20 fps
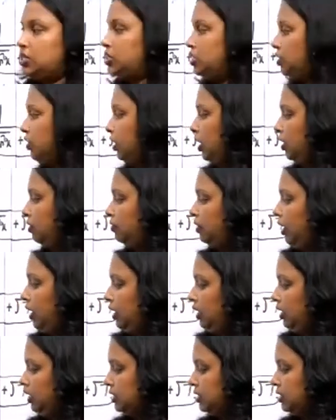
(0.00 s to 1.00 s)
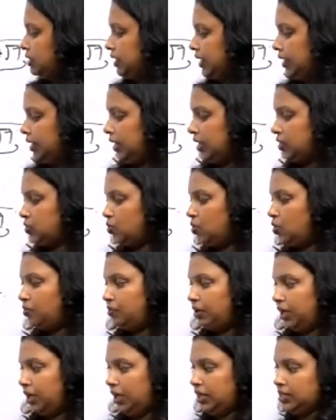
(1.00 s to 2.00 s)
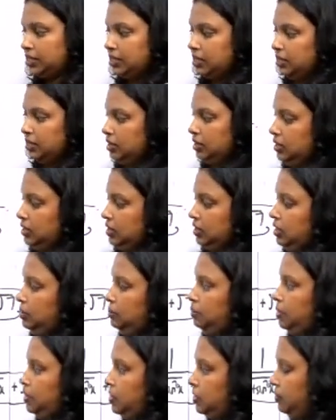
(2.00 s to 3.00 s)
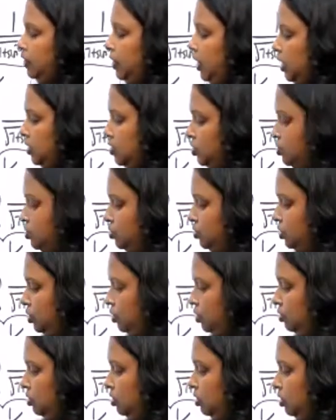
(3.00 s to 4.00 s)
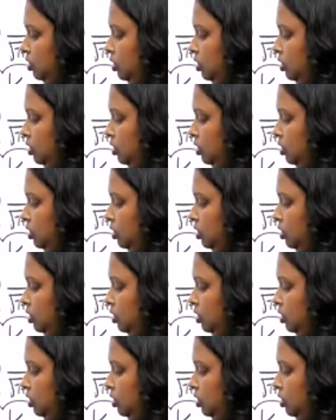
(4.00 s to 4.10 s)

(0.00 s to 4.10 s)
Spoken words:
So you can write sine x over x, limits when x tends to 0,